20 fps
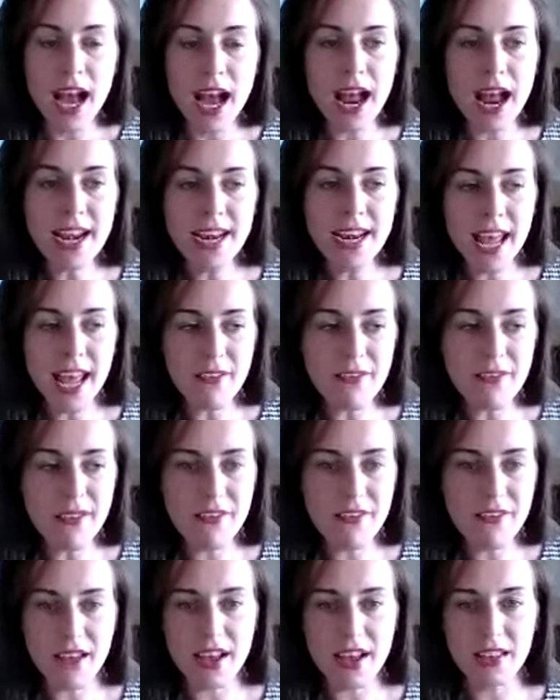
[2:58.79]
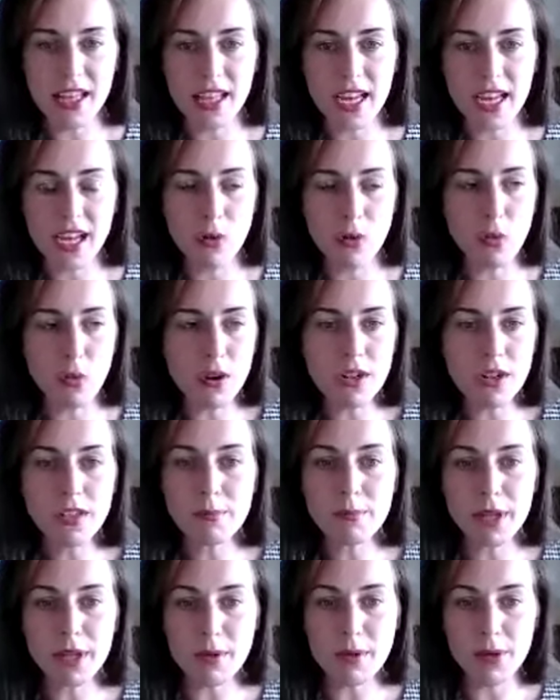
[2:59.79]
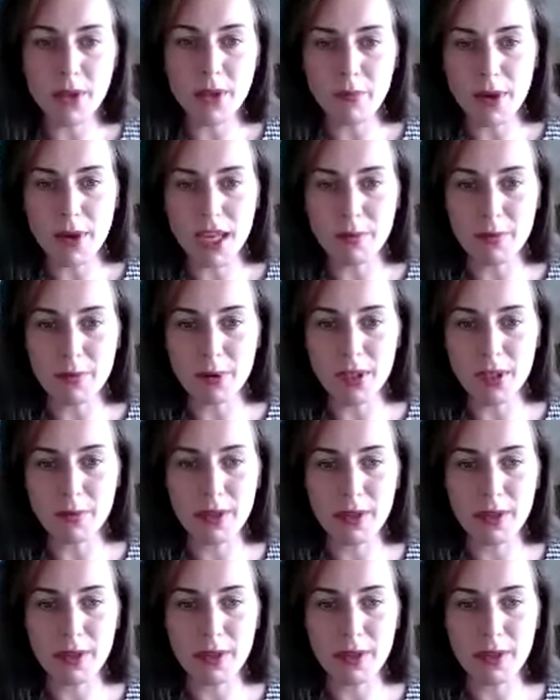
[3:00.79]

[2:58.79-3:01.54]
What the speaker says: I never felt like I wanted to blame other people,